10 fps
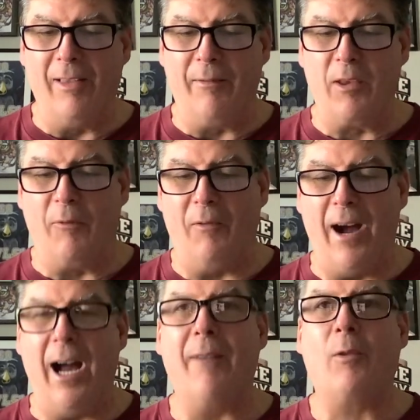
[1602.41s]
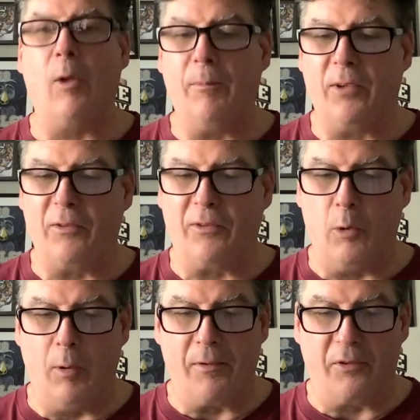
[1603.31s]
11-5. Clemson
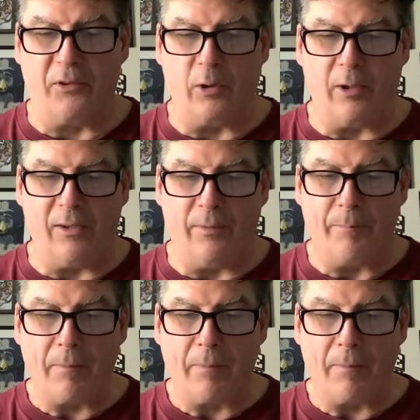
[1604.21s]
still won the series.